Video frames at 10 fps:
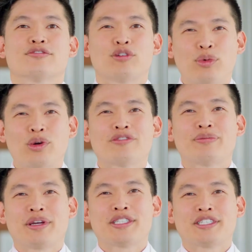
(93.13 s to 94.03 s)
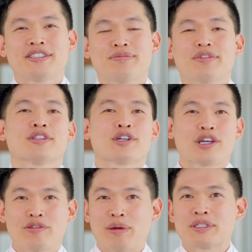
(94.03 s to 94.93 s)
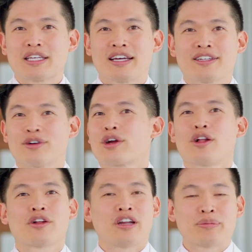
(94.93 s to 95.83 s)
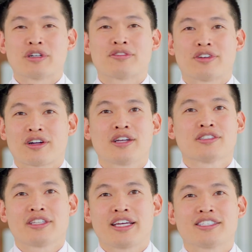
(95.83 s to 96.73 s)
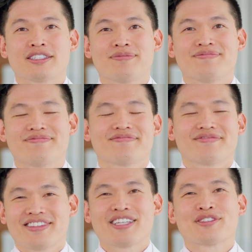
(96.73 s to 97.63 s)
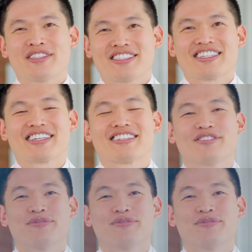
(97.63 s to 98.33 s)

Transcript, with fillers: For more information, look at our website or call our number for a consultation. Thanks for listening.